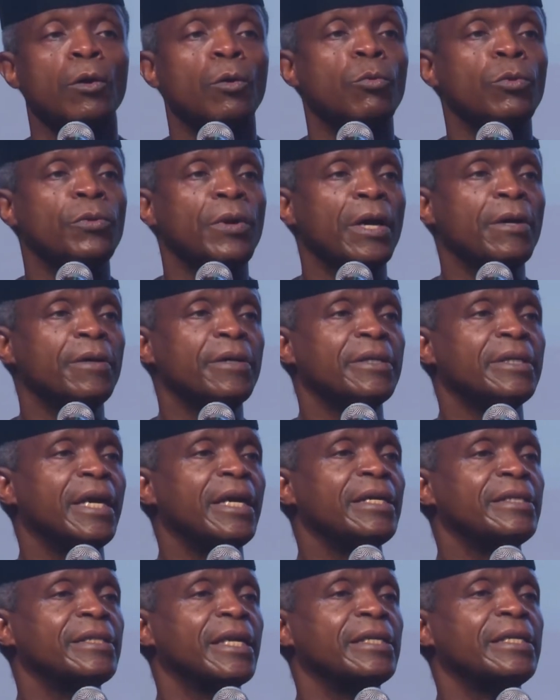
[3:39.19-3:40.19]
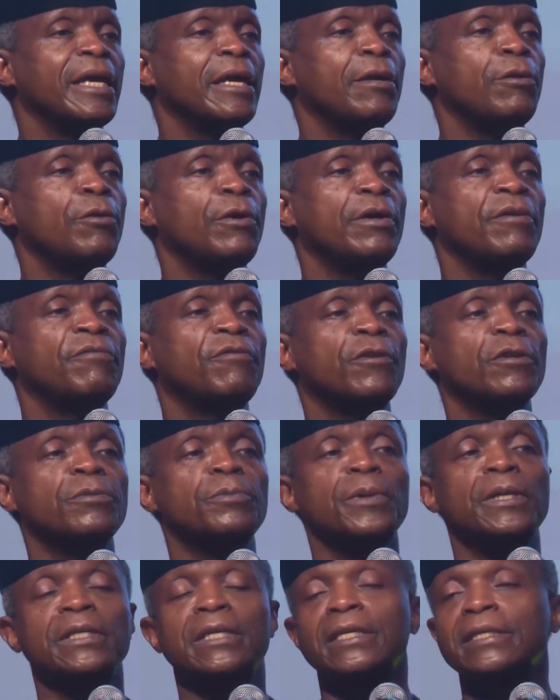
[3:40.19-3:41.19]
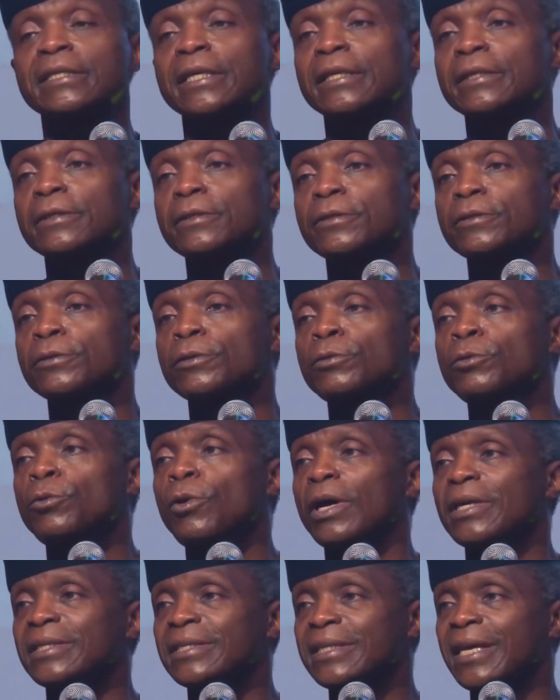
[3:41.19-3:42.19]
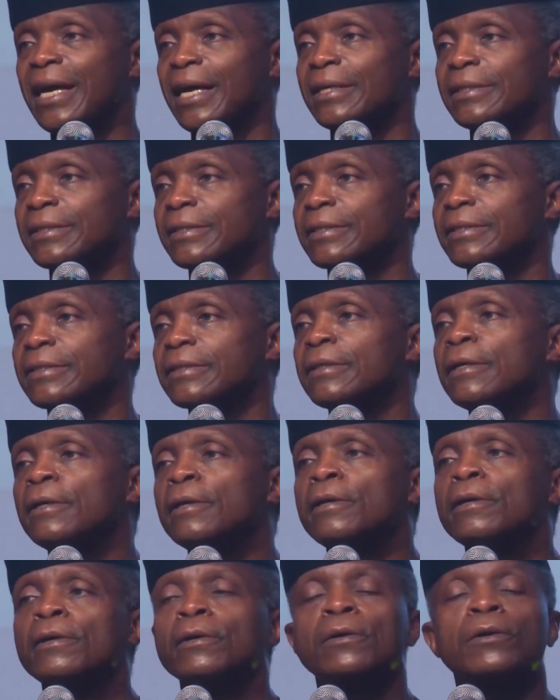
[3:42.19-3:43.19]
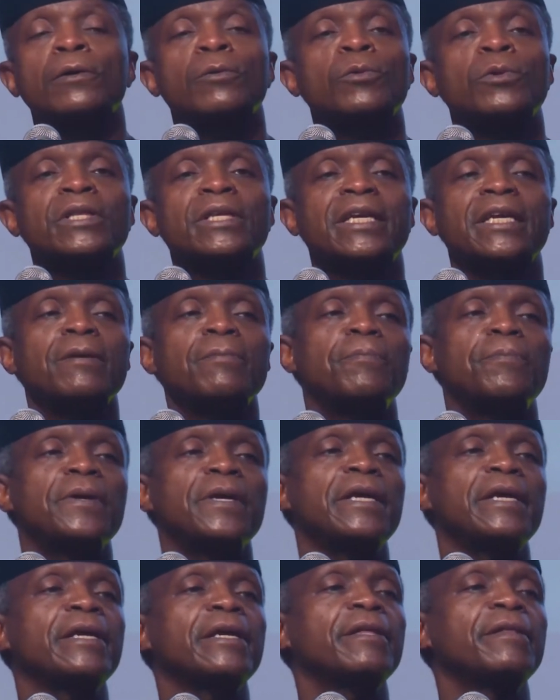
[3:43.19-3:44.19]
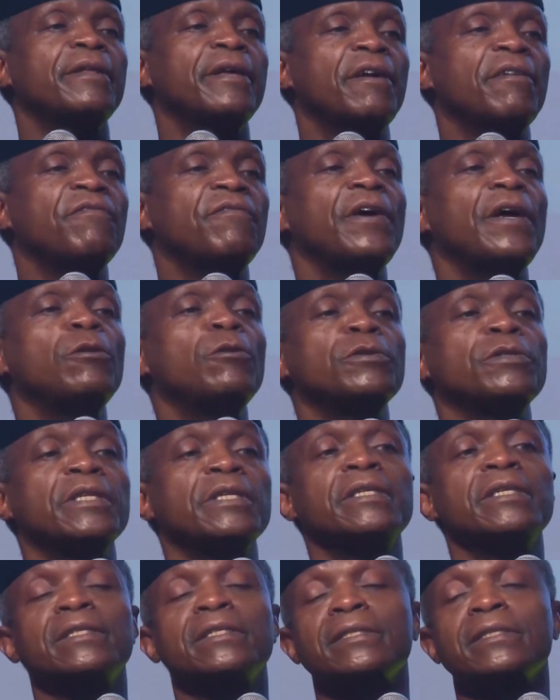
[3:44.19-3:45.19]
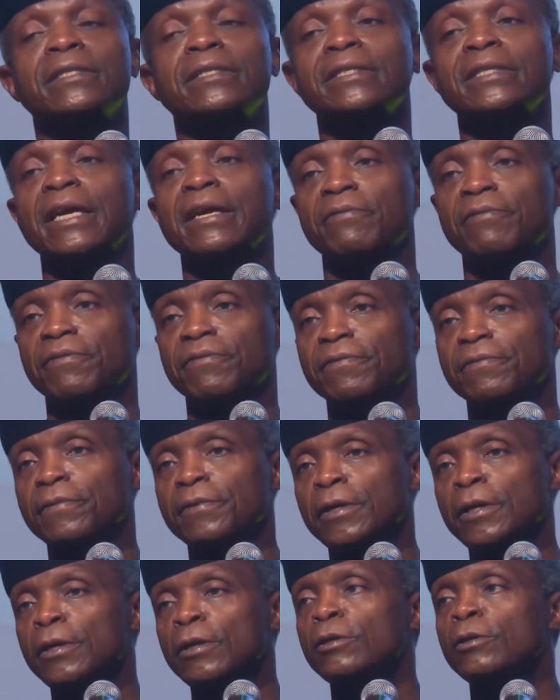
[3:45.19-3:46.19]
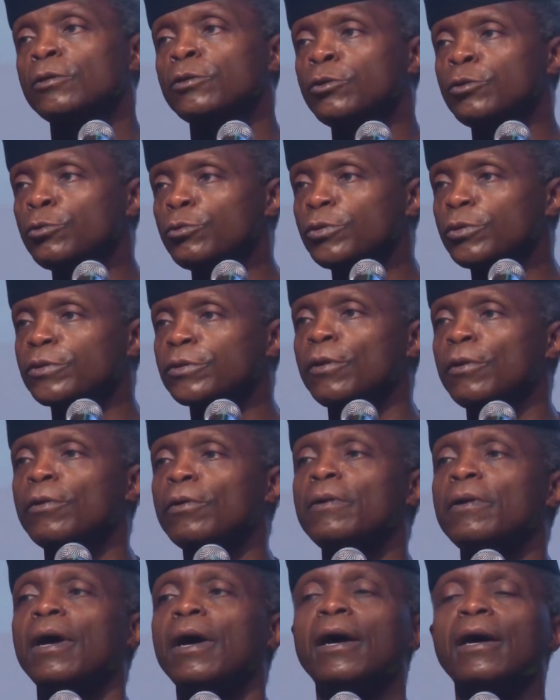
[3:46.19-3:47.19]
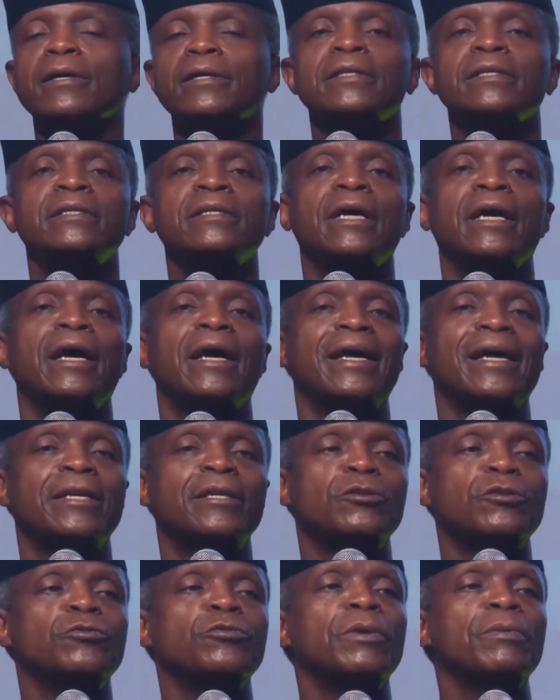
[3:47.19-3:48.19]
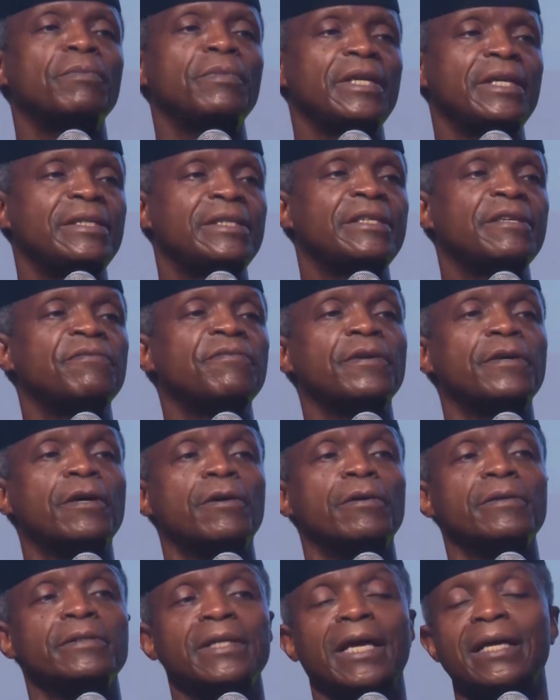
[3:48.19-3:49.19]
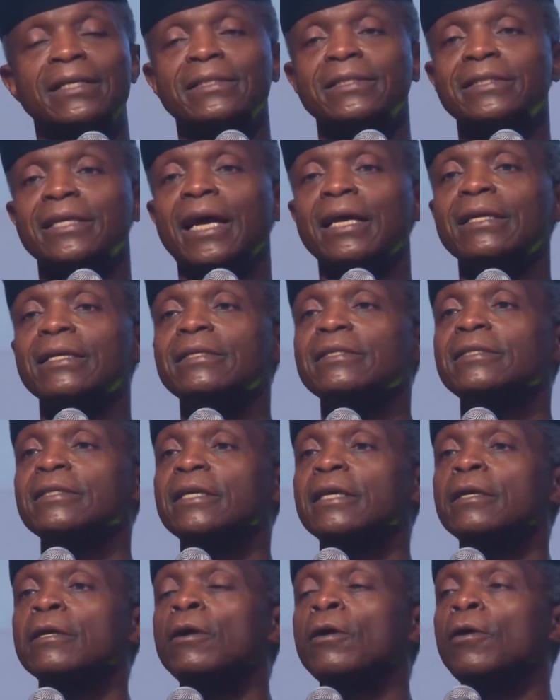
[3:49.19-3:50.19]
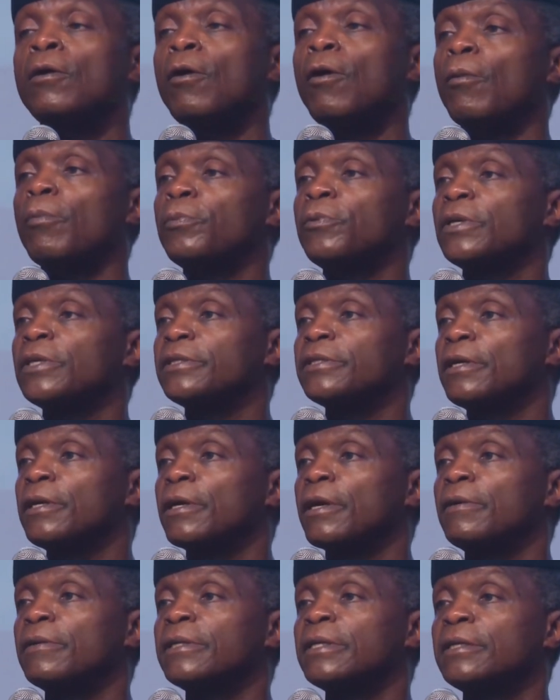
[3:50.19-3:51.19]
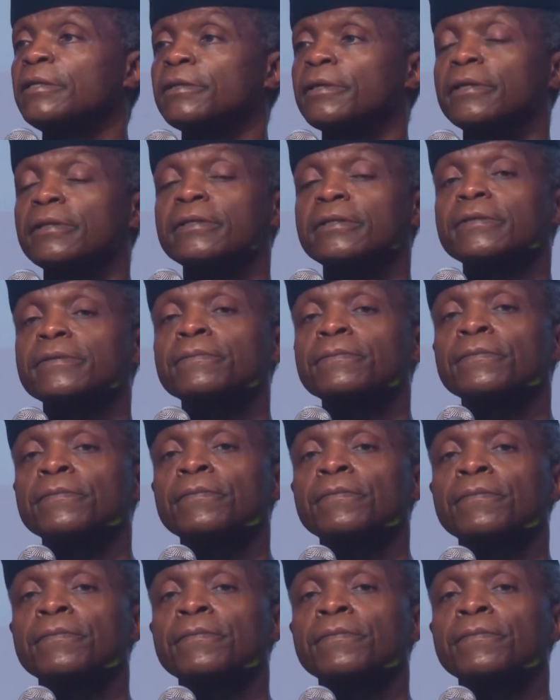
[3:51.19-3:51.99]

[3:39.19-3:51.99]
We recognize that our law enforcement agents, who are tasked with keeping their fellow citizens safe, do so under extremely difficult and challenging operational conditions.